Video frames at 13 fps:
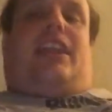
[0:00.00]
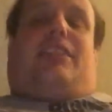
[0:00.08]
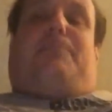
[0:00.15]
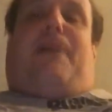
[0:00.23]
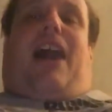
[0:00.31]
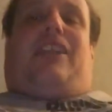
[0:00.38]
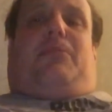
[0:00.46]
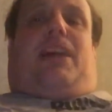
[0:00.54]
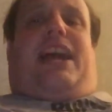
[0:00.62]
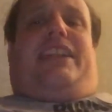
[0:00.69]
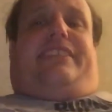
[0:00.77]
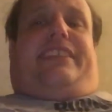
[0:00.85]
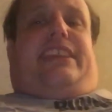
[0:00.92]
at the bottom
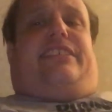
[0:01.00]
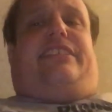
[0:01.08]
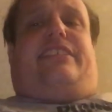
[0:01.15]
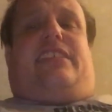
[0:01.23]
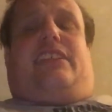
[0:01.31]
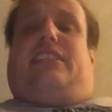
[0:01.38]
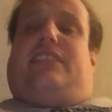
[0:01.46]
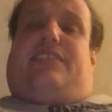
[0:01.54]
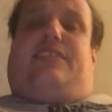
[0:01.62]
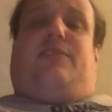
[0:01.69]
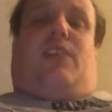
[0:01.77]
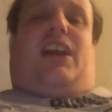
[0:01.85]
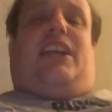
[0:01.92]
line is this, and this
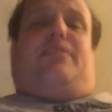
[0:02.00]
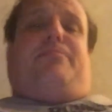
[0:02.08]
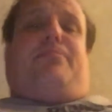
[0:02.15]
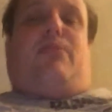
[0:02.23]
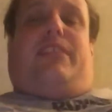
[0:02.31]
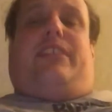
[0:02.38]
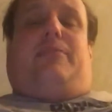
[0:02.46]
is why supporting